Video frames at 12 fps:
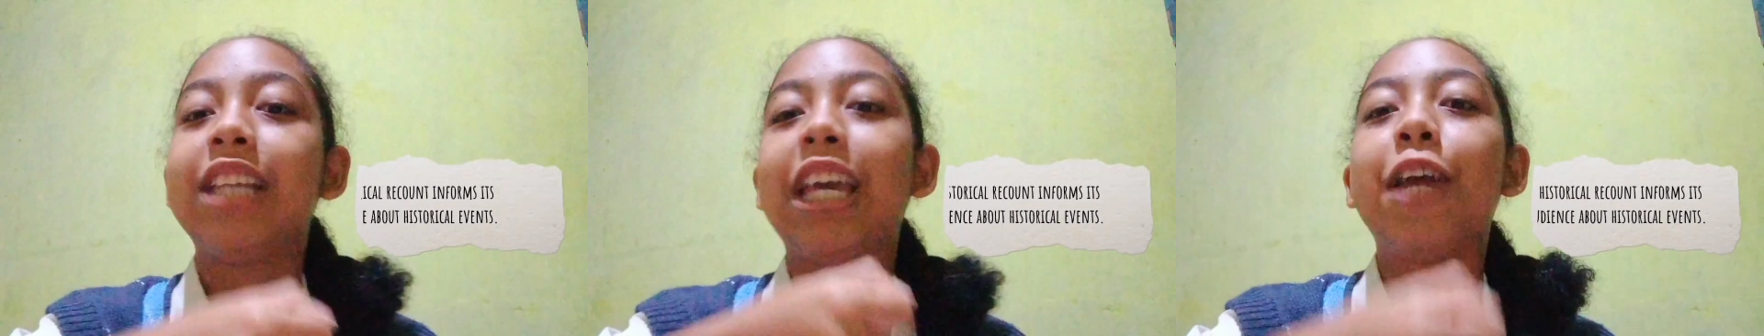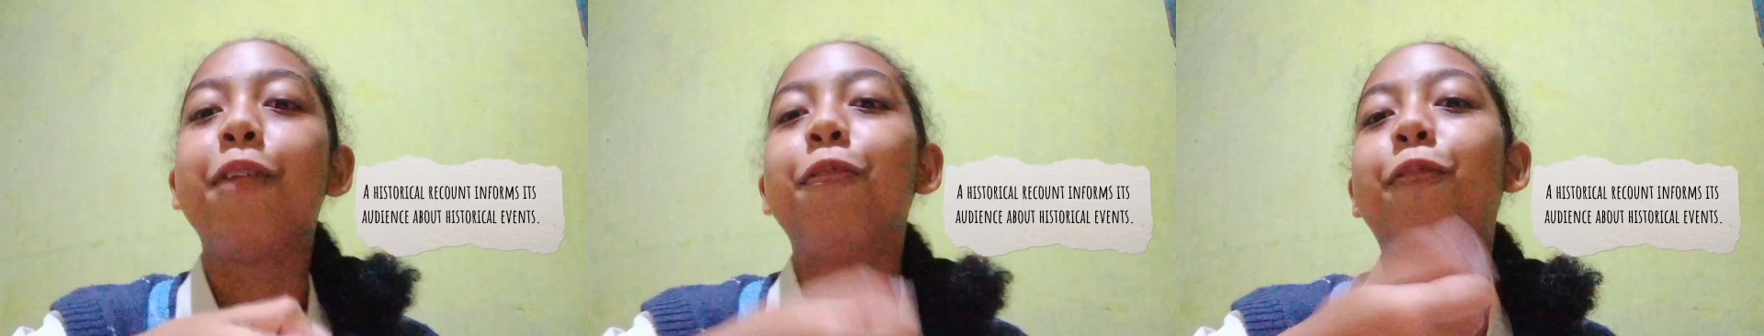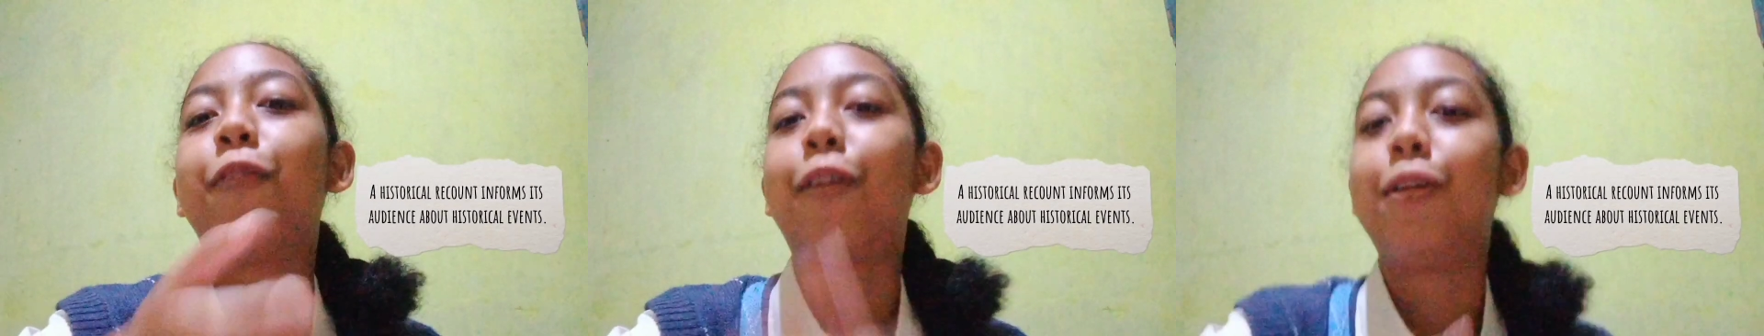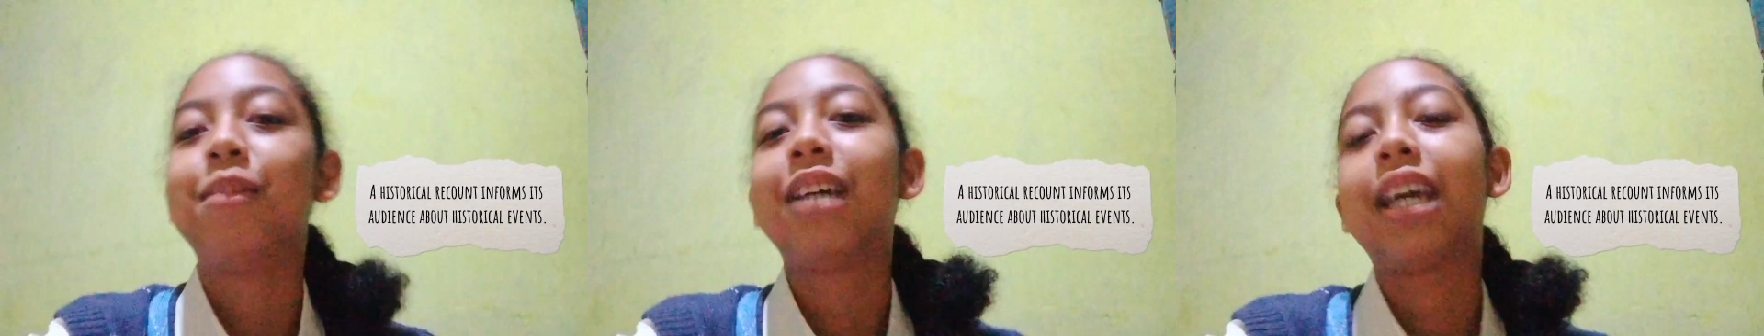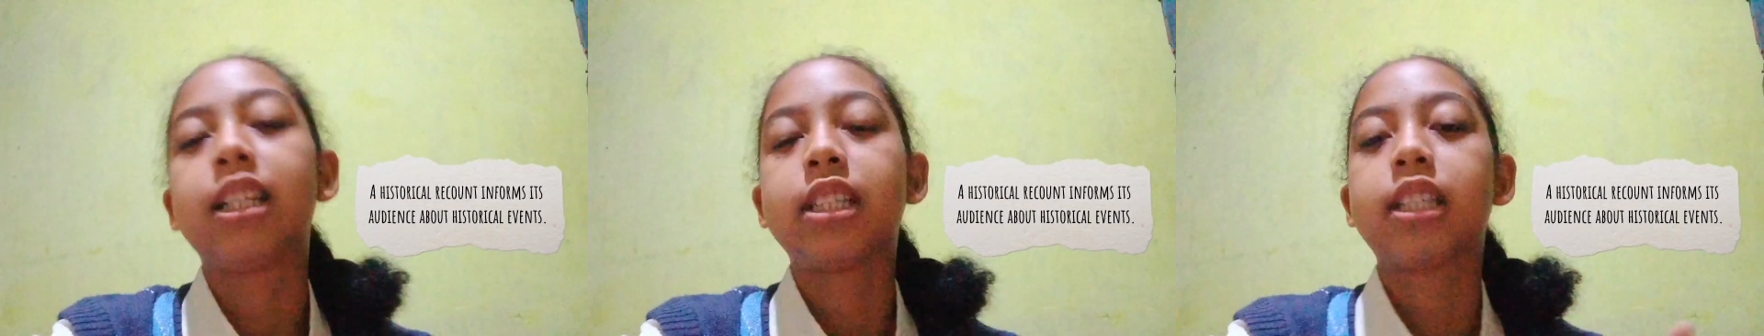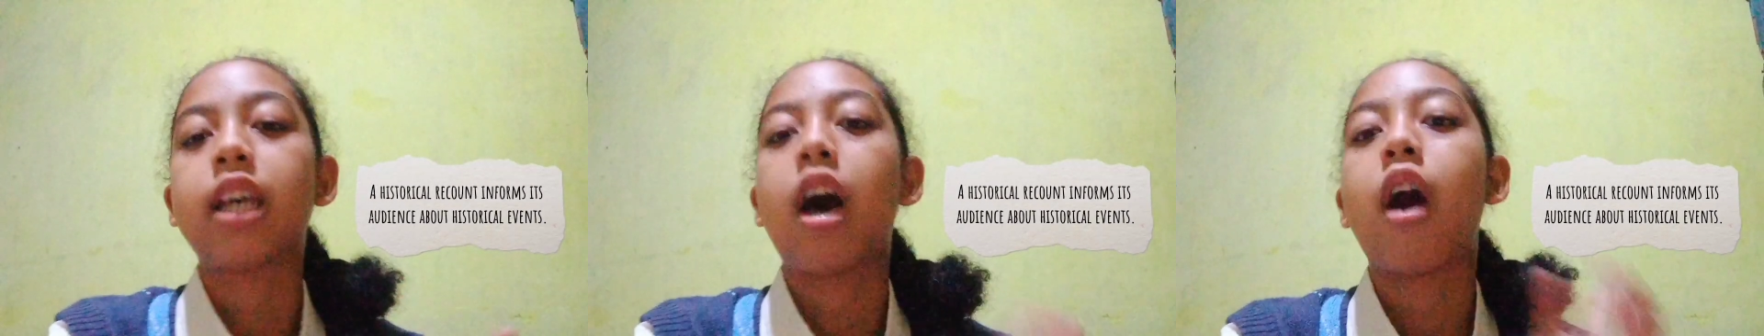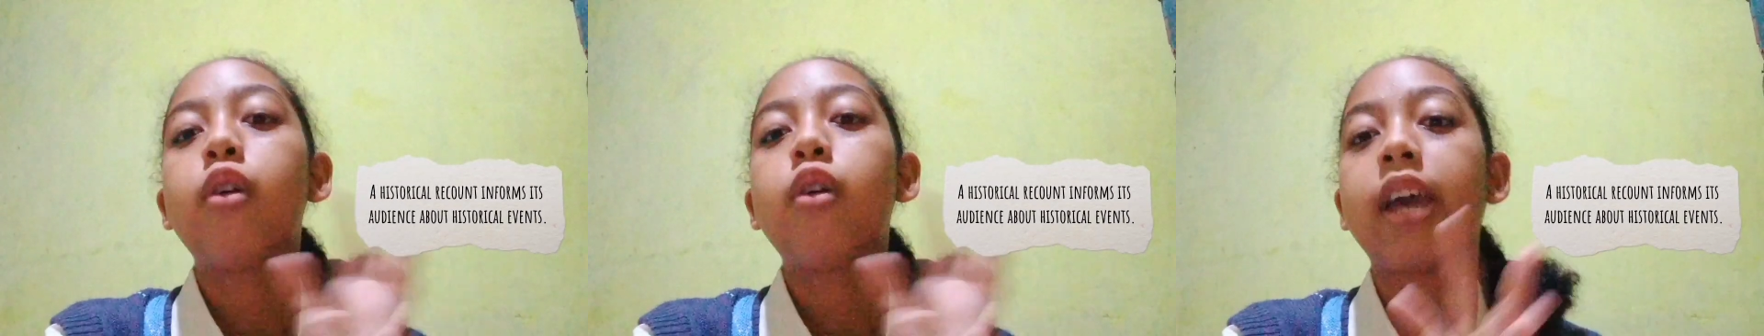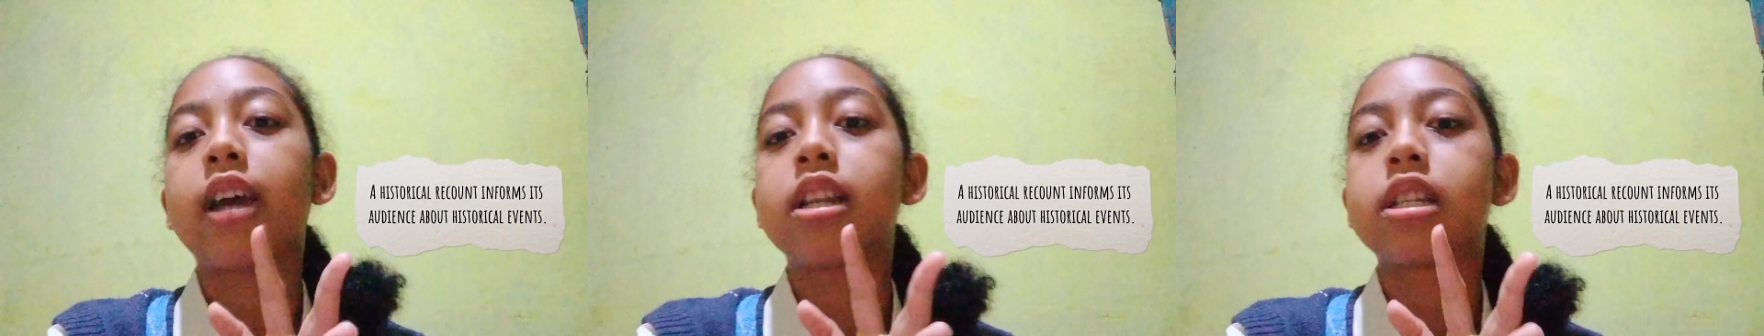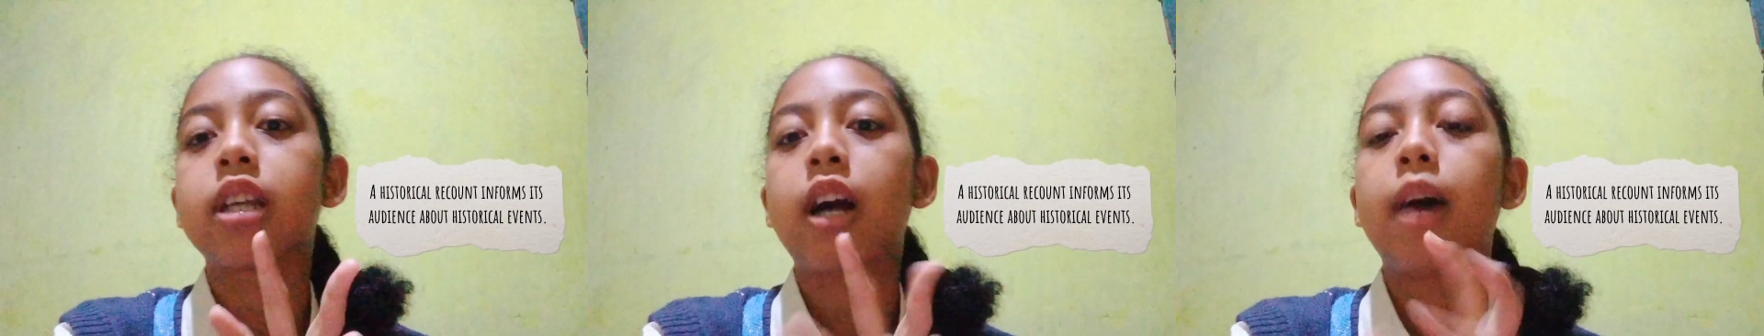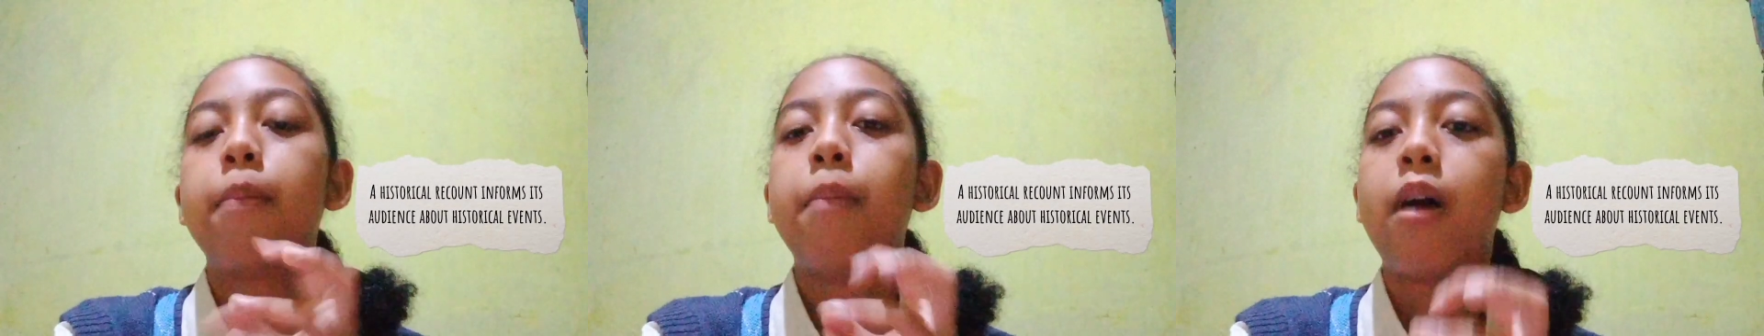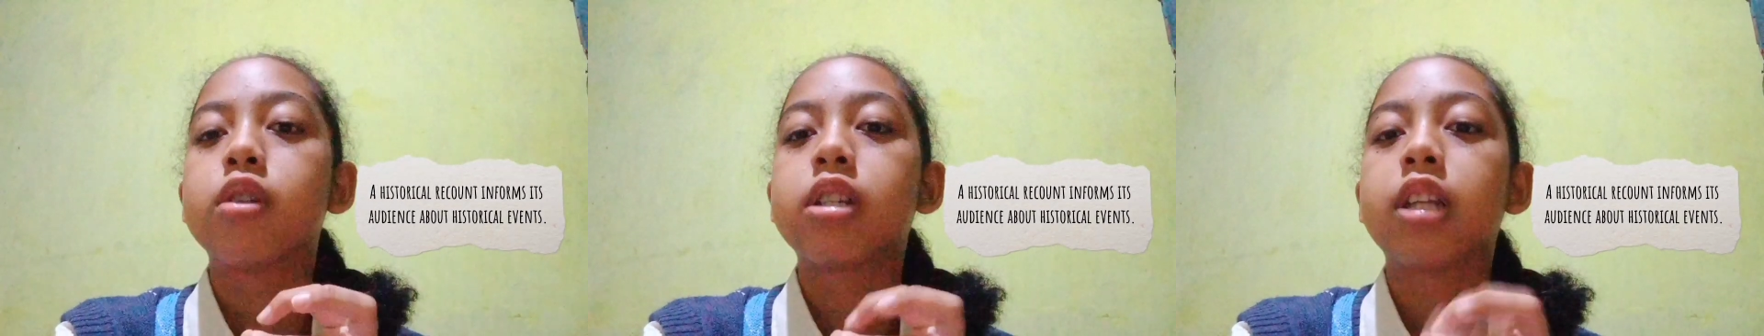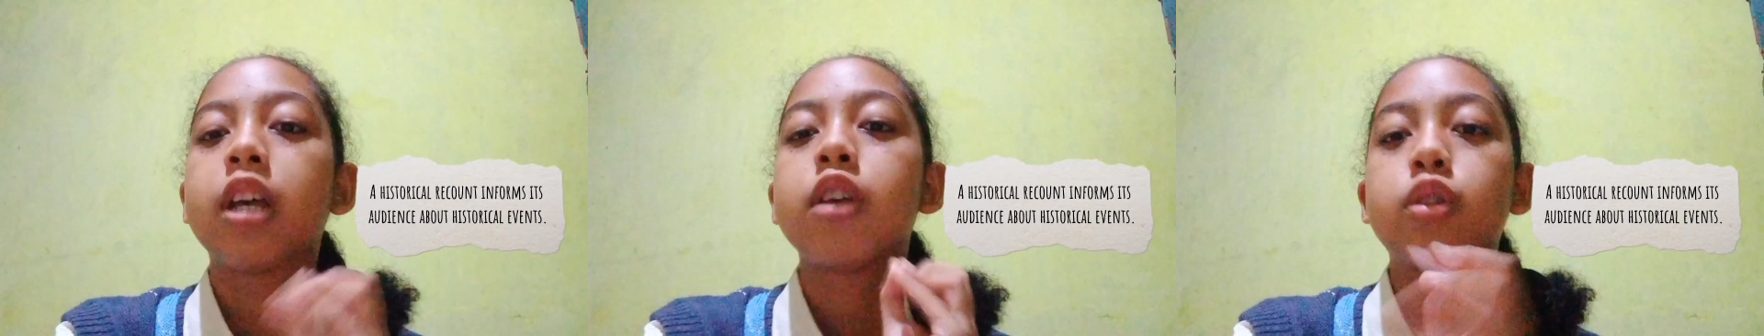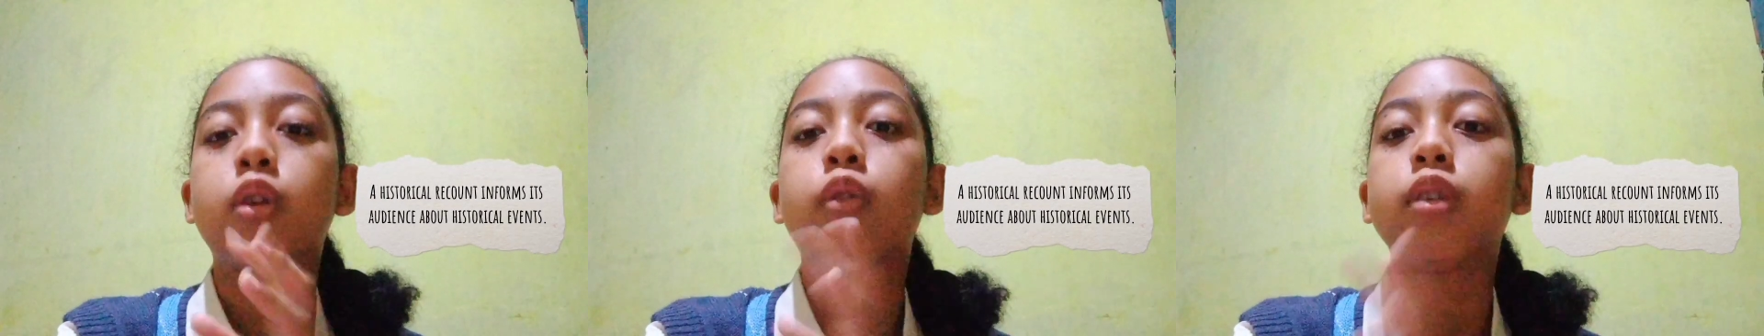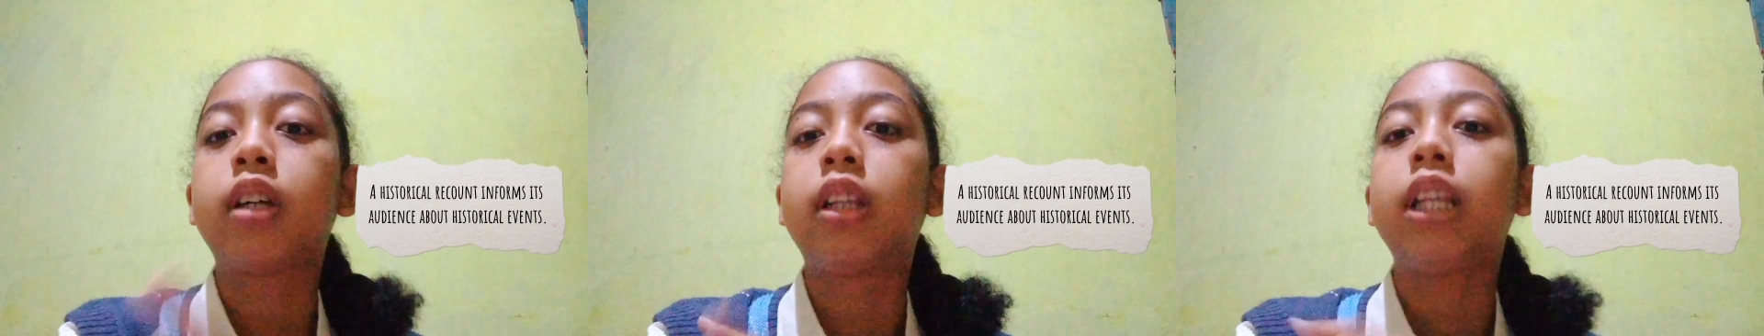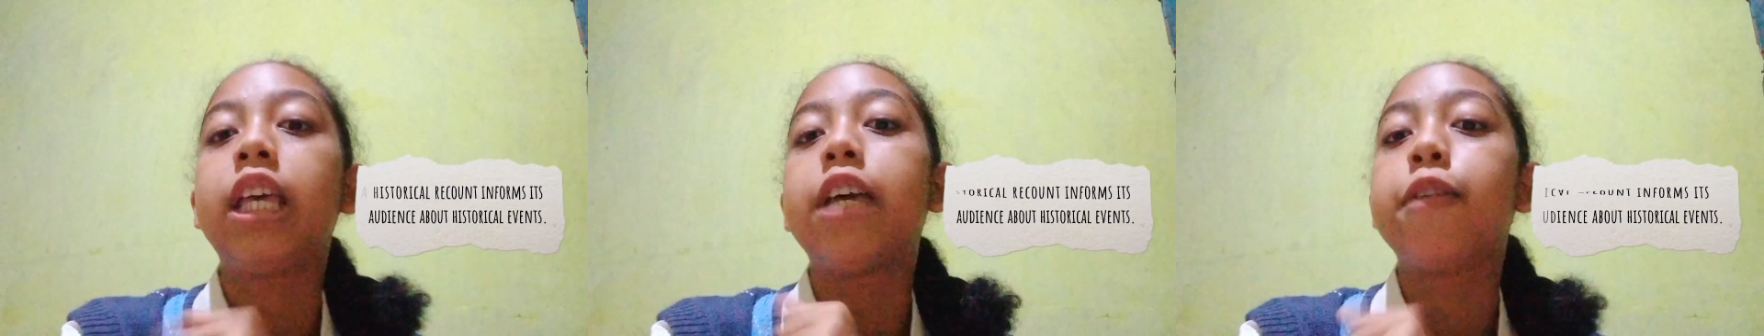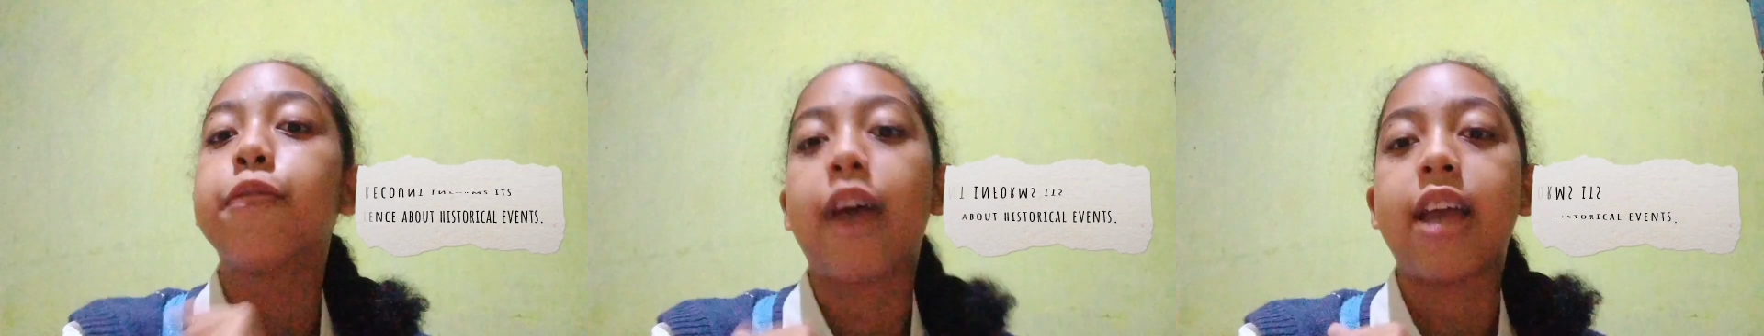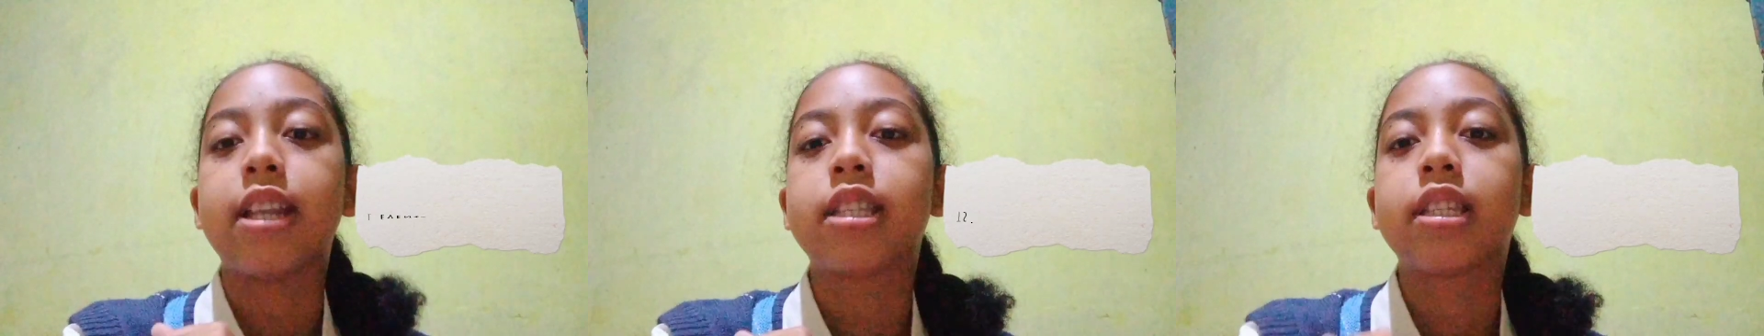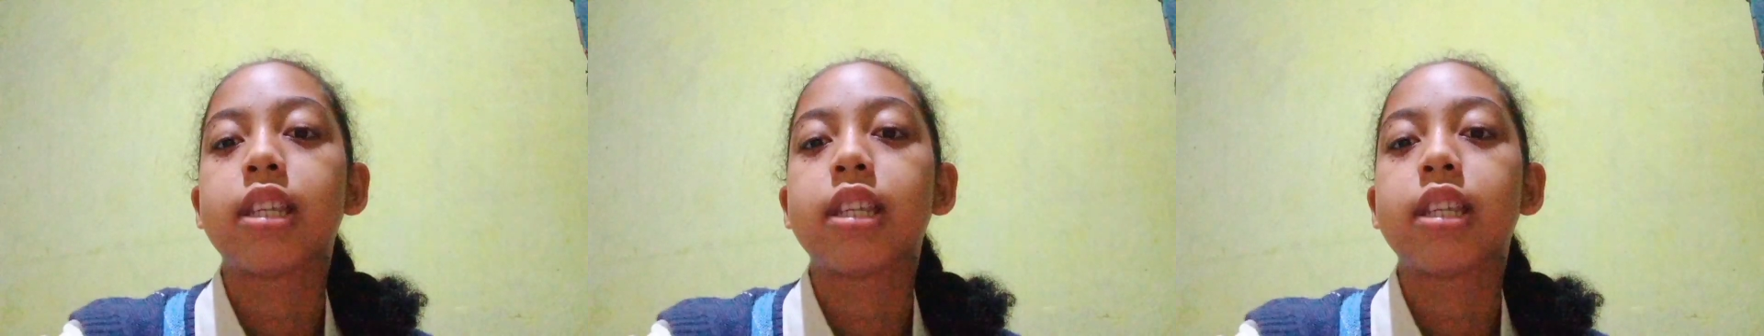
inform its audience about historical events.